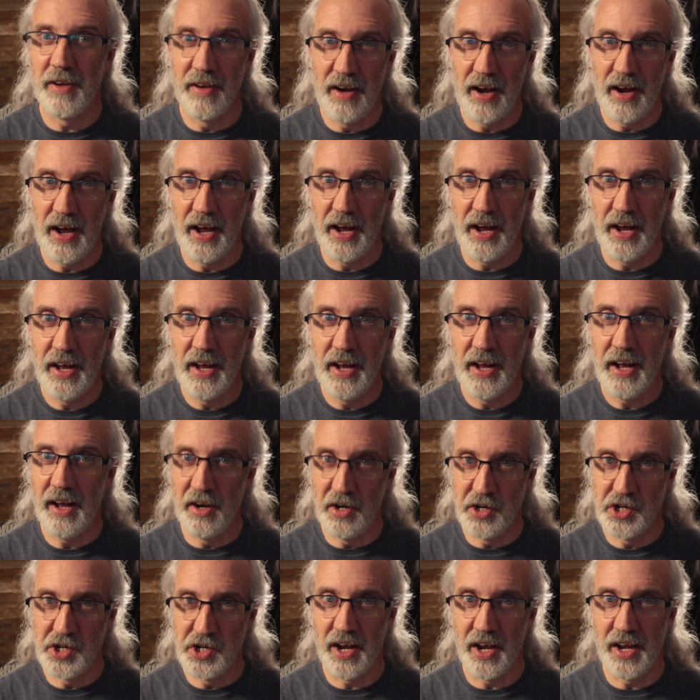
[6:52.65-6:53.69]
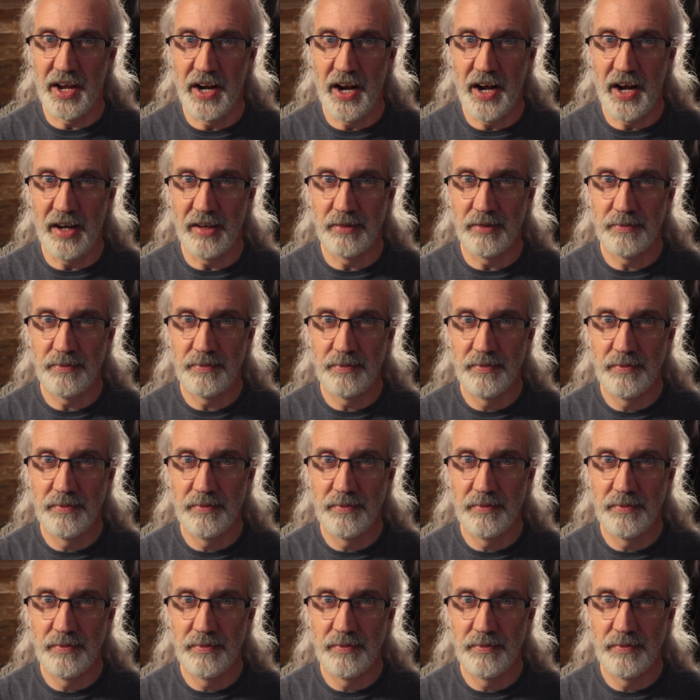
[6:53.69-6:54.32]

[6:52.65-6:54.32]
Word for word: today and check it out.